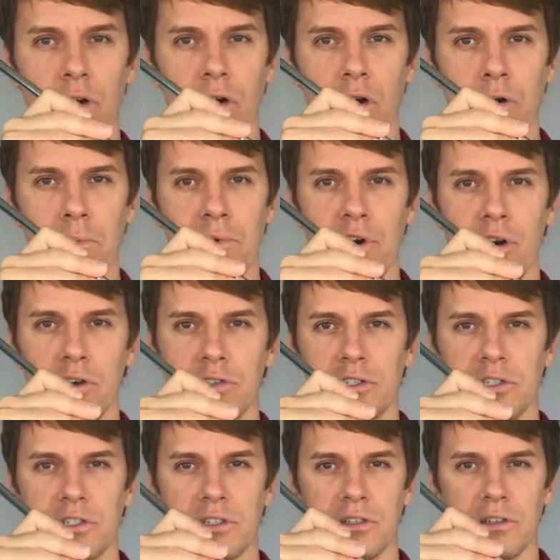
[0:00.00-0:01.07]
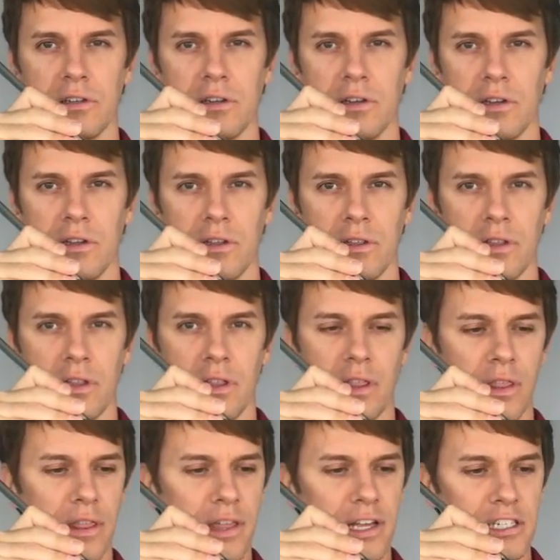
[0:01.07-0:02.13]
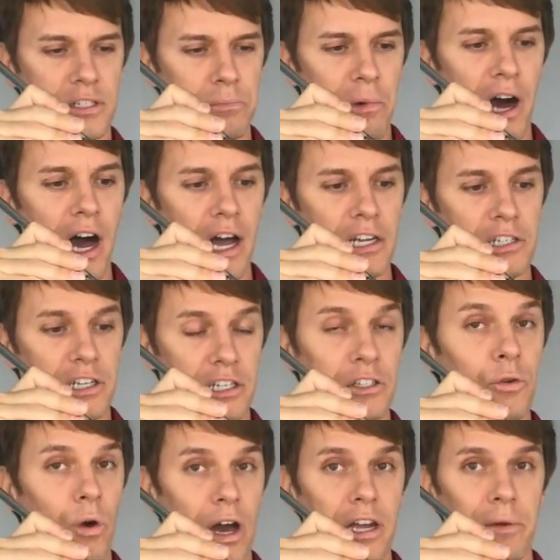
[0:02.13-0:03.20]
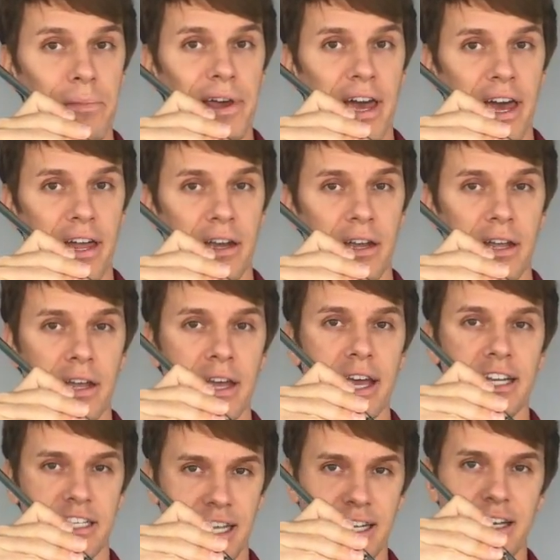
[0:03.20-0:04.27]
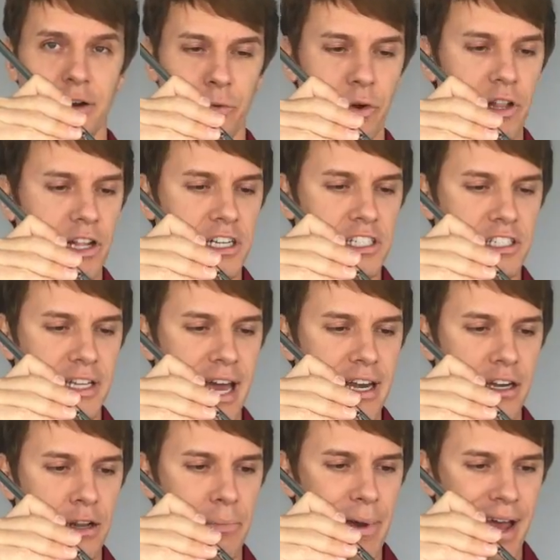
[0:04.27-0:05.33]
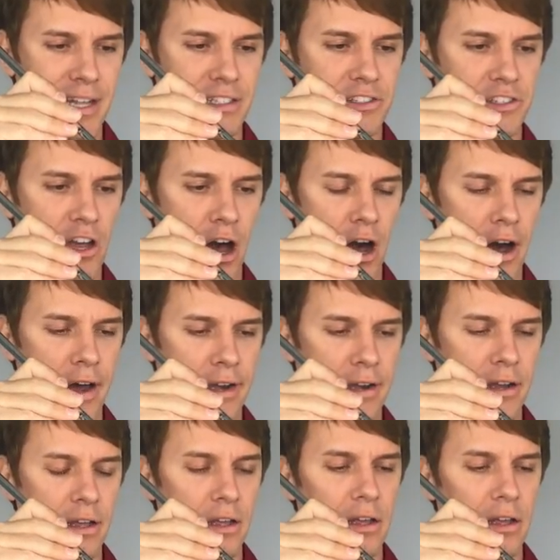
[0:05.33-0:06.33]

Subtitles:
almost this much. It's quite a bit. It really just kind of depends on